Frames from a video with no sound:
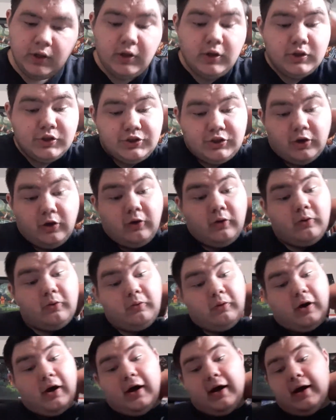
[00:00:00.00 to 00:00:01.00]

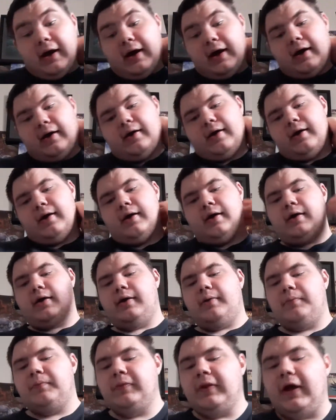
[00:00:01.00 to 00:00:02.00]
So
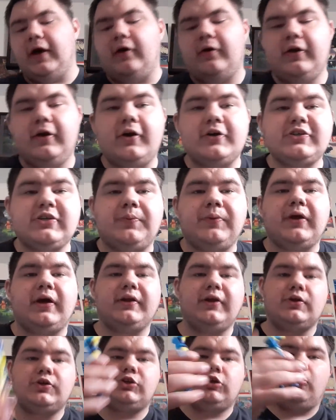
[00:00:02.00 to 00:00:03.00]
now here's something I
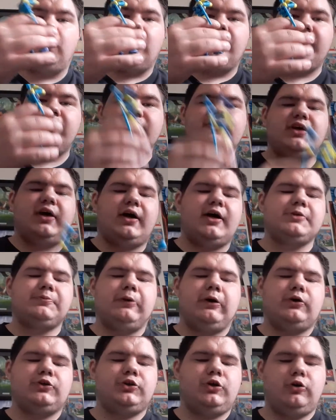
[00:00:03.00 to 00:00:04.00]
didn't show on these guys, but
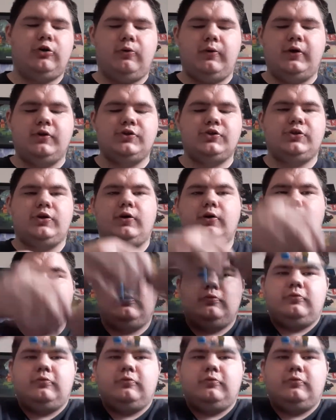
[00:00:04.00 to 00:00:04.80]
I'll go ahead and show.